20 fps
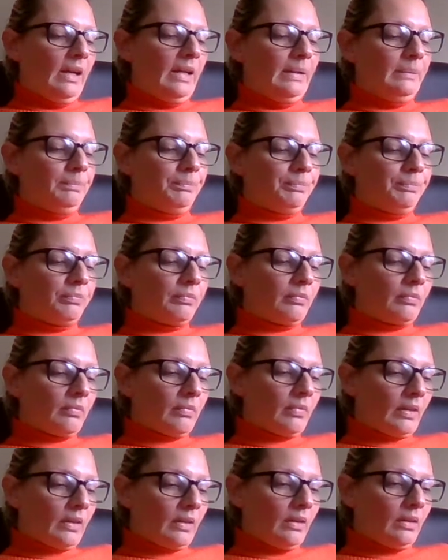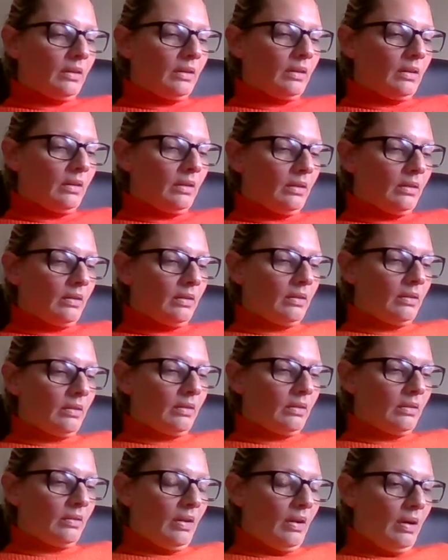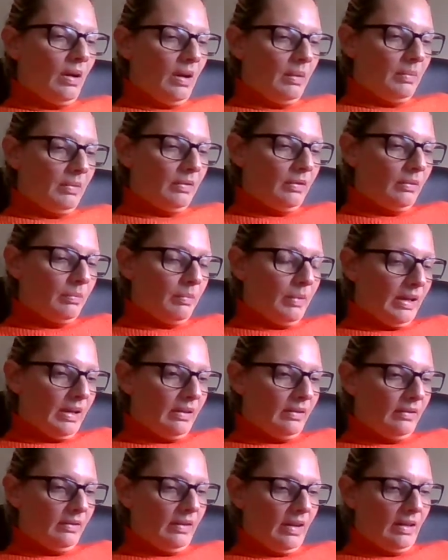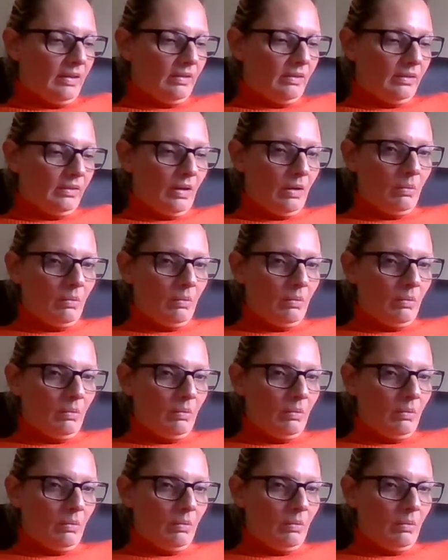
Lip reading: So I hope this is making sense.